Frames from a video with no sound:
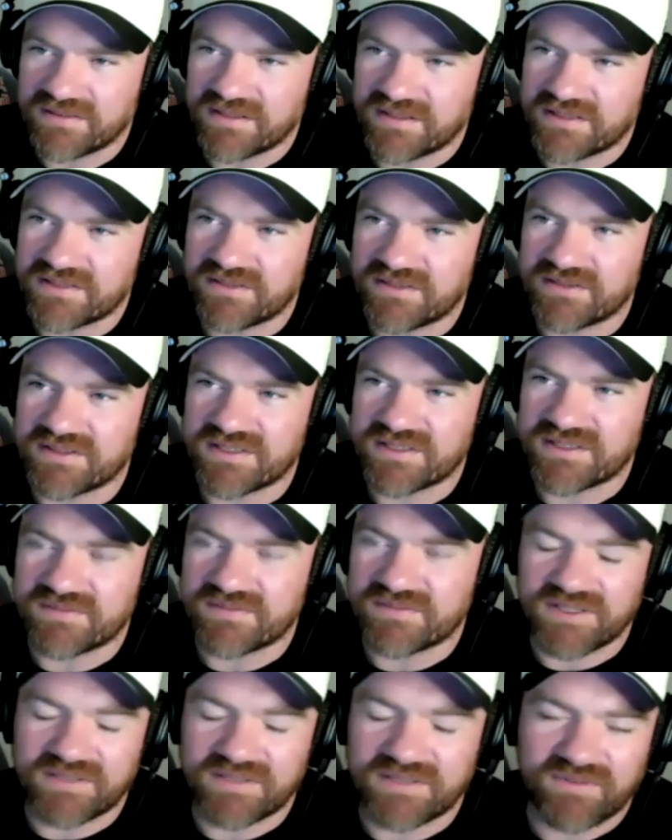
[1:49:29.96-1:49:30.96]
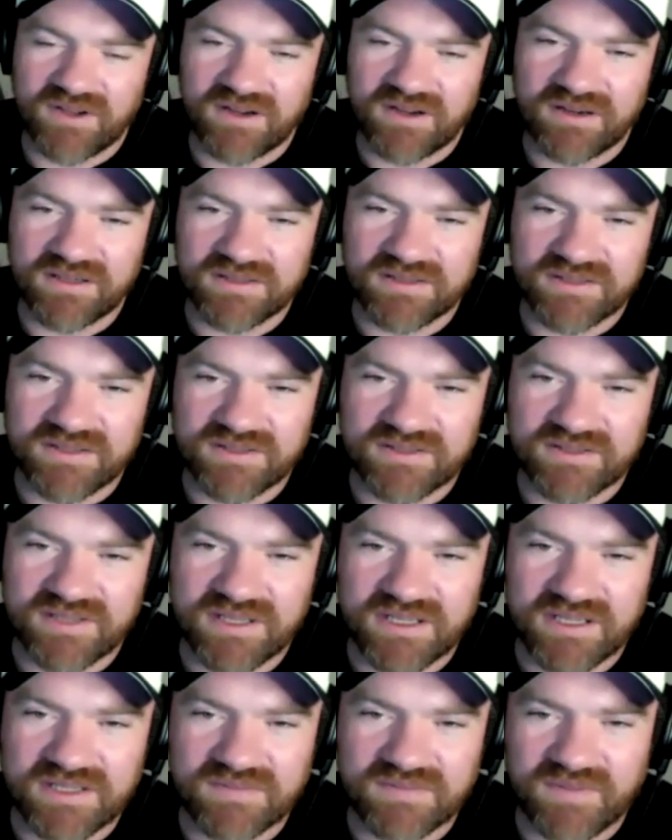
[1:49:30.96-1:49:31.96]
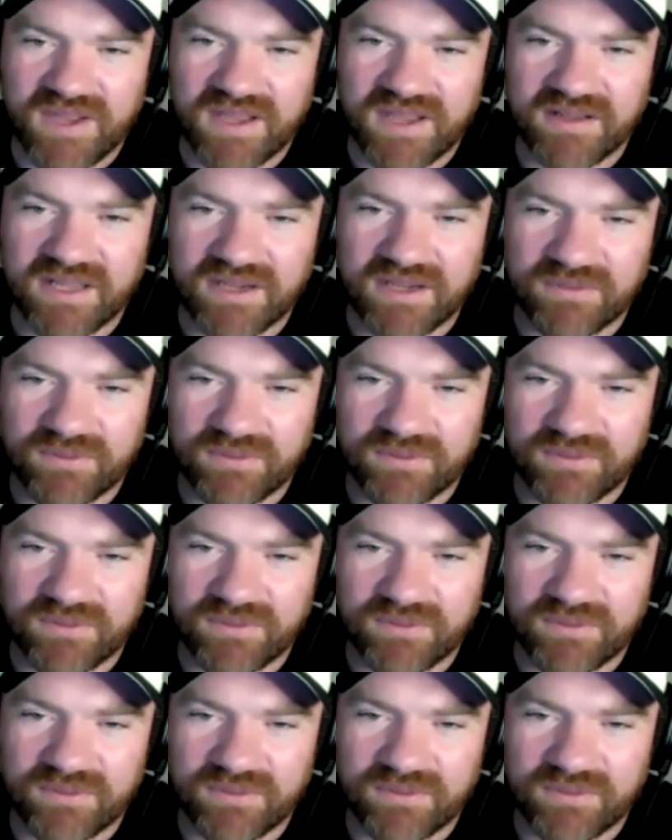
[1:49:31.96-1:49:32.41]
as long as he's fit and firing because I just think he's found that